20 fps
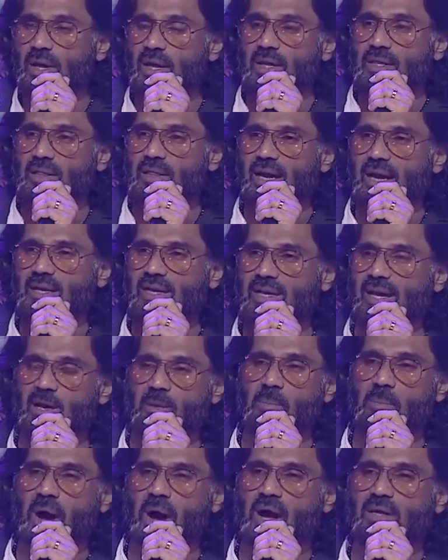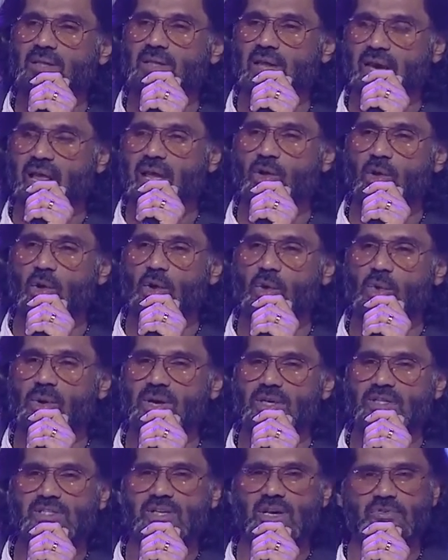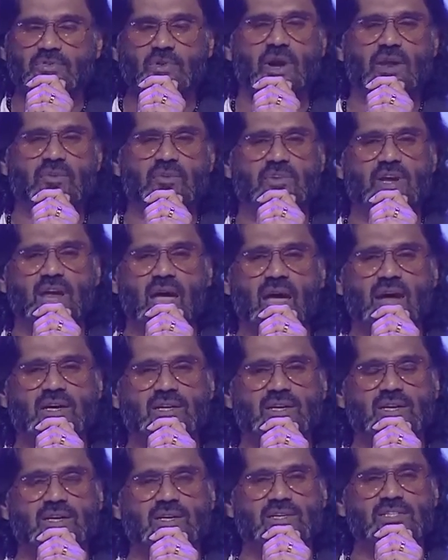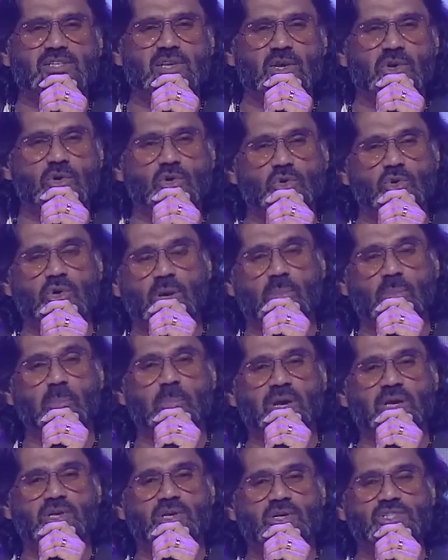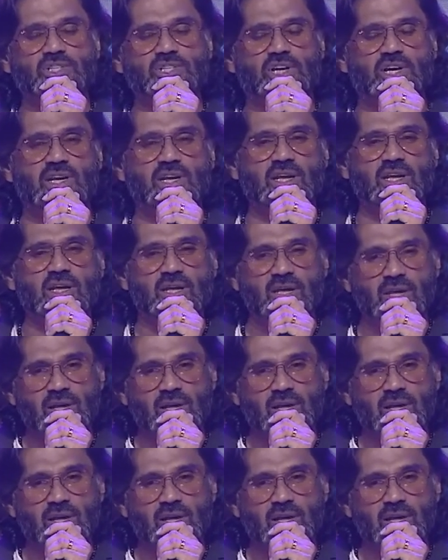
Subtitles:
That tick mark that I always say for every actor is, you know, you complete your journey